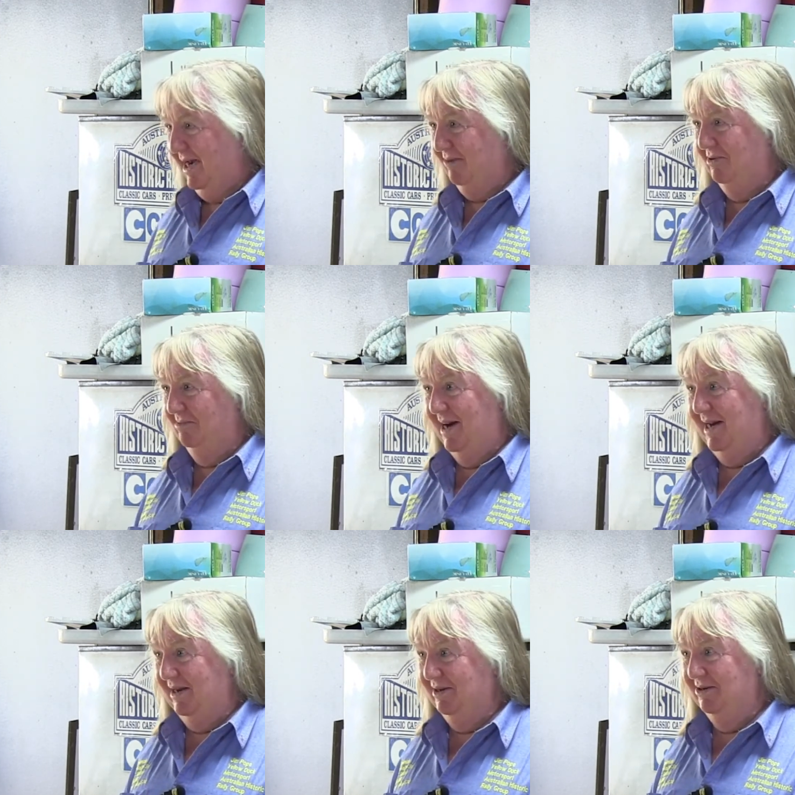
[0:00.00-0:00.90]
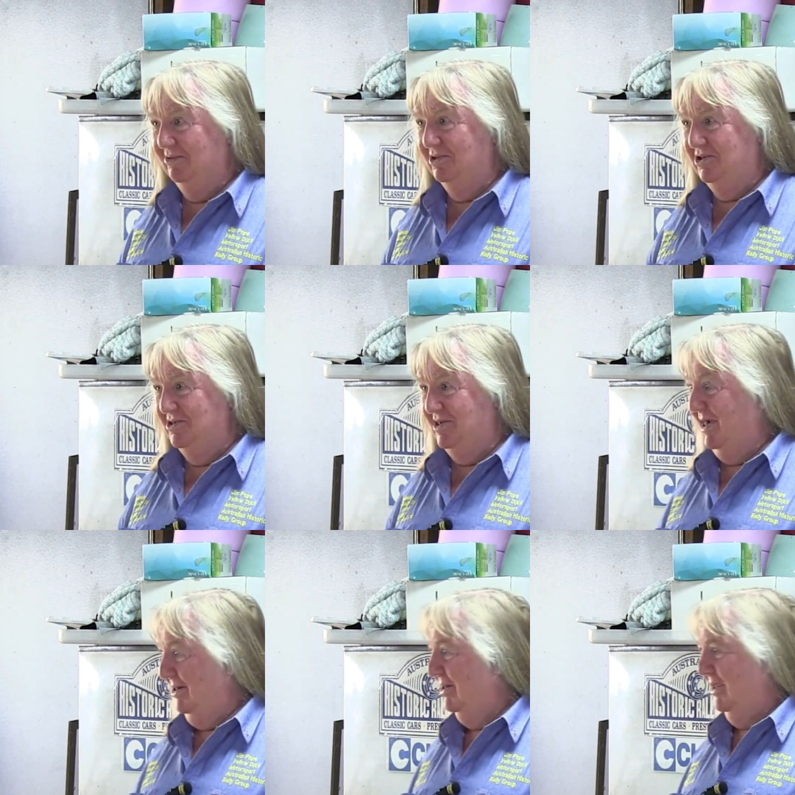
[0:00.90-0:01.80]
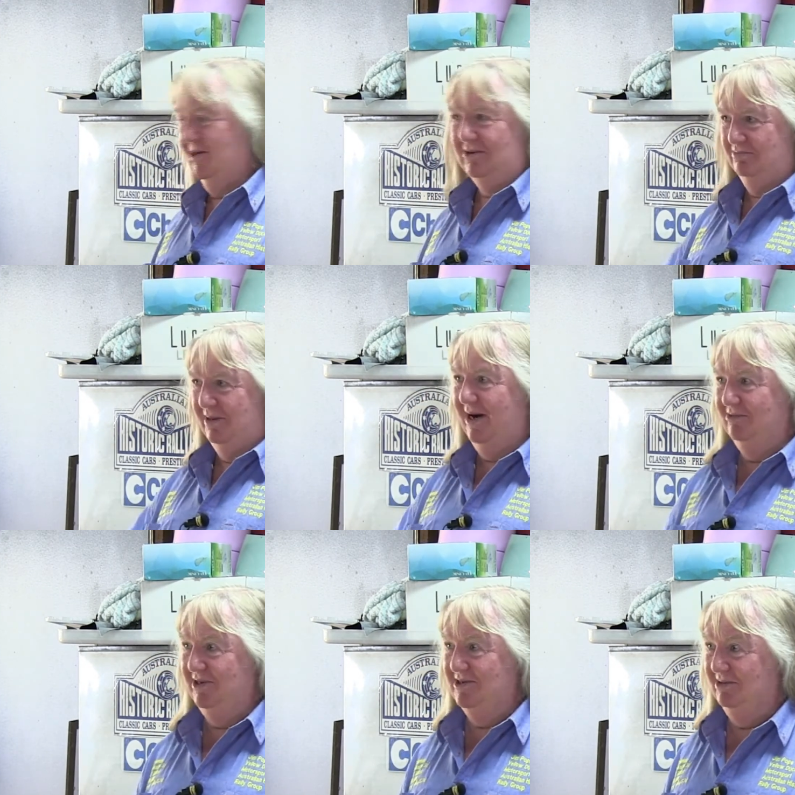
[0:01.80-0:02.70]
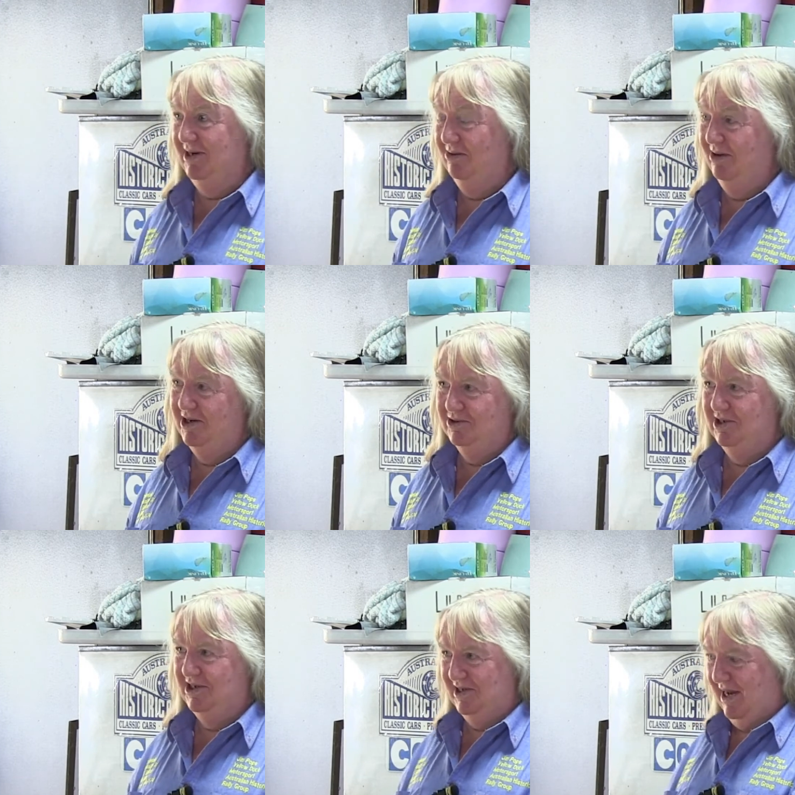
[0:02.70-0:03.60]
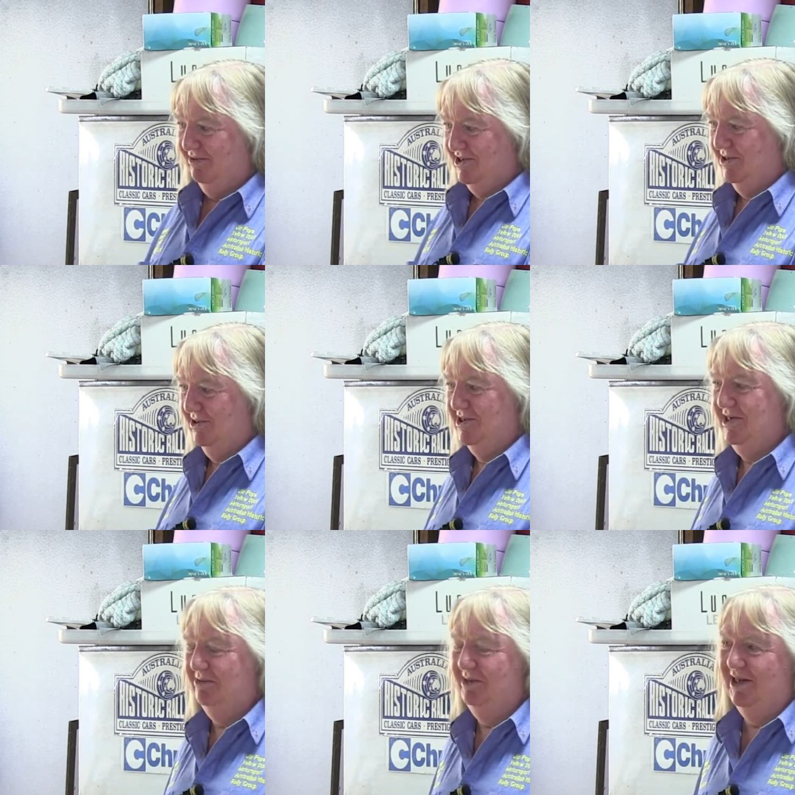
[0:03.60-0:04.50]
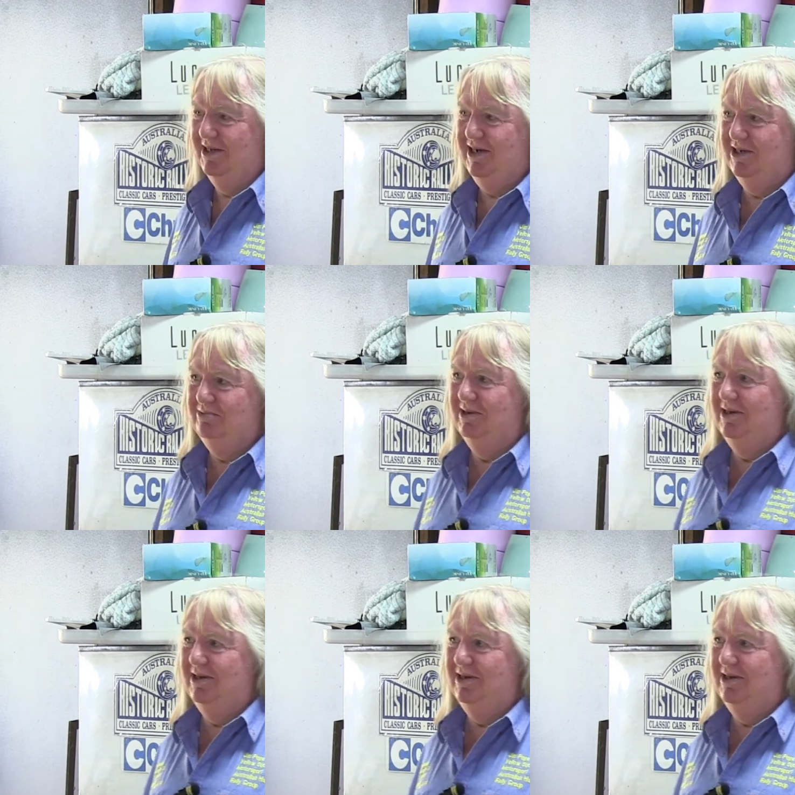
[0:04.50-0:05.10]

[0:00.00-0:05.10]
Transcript: bag full of money, would you say, oh yeah, I'll part with this with no worries, or does it have a certain sentimental attachment?